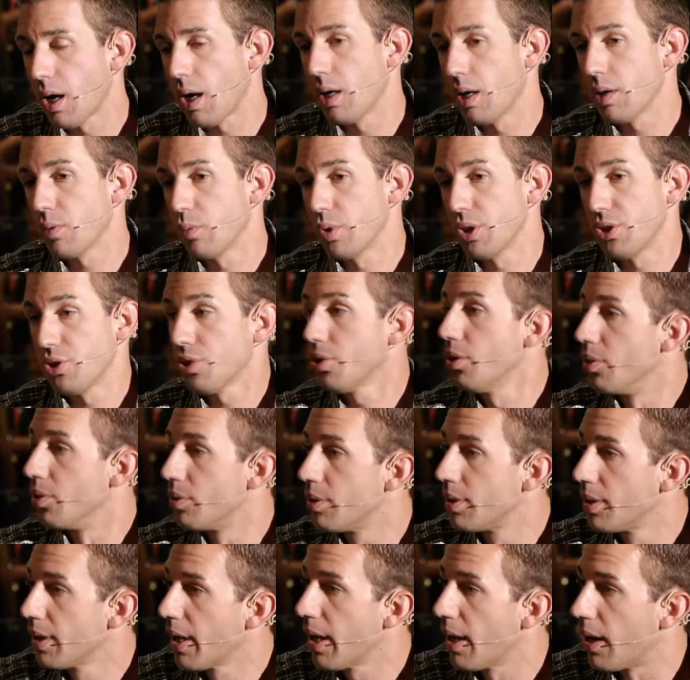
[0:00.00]
We do.
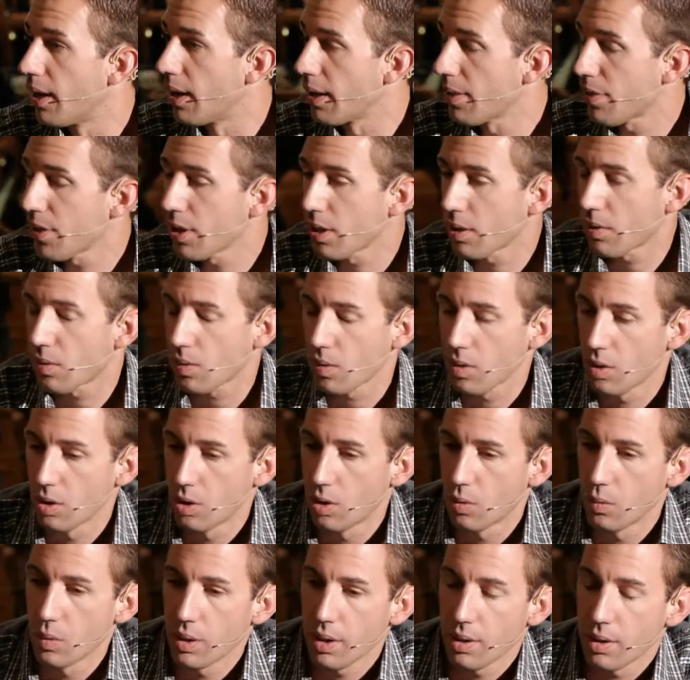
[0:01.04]
Yeah, I think
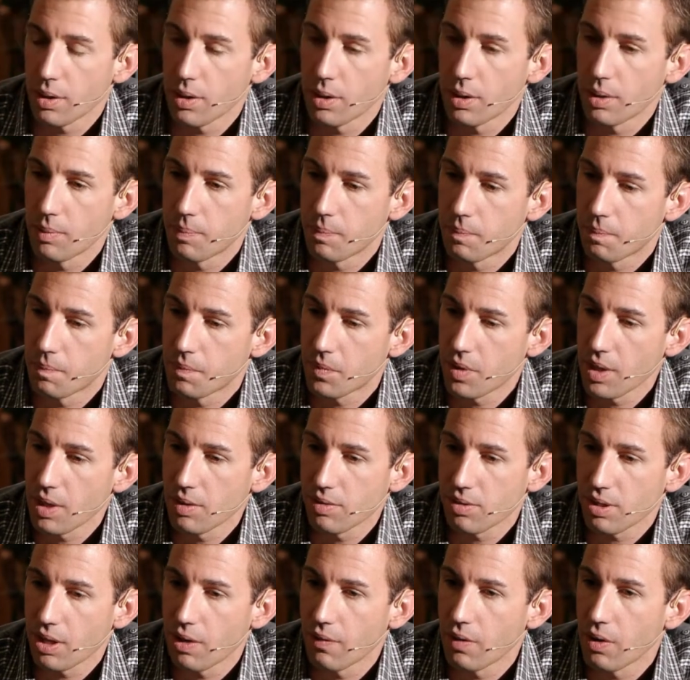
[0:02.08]
one of the
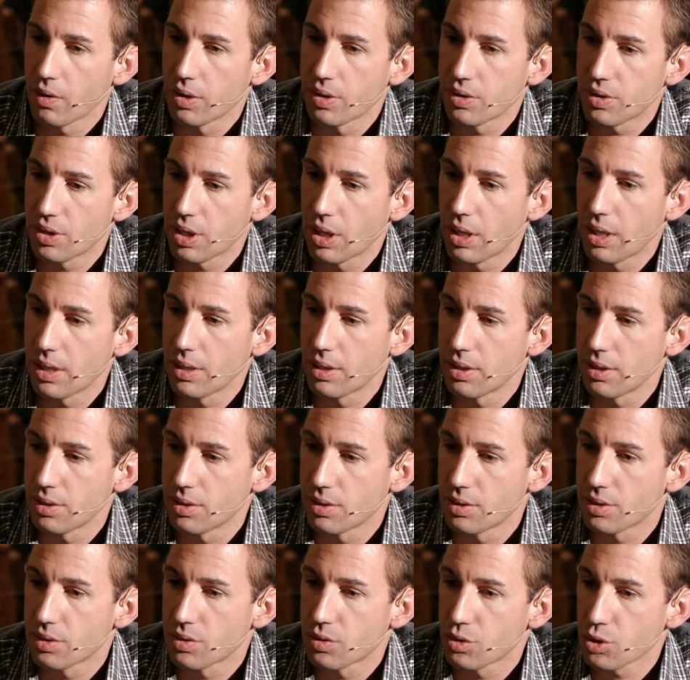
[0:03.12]
things that I've always done
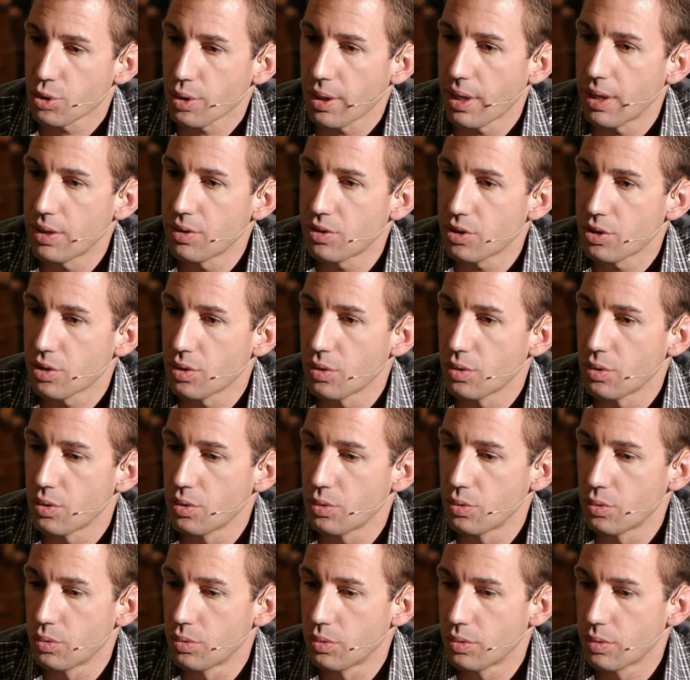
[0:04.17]
is try
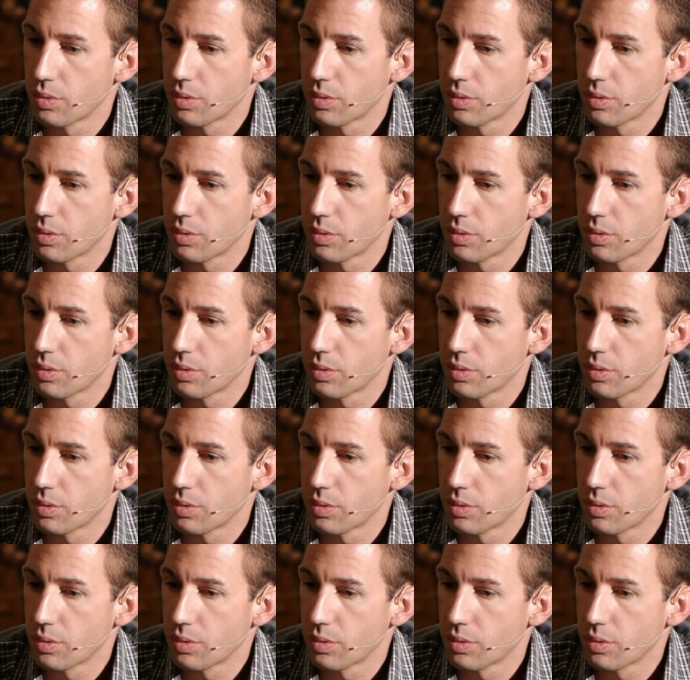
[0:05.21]
to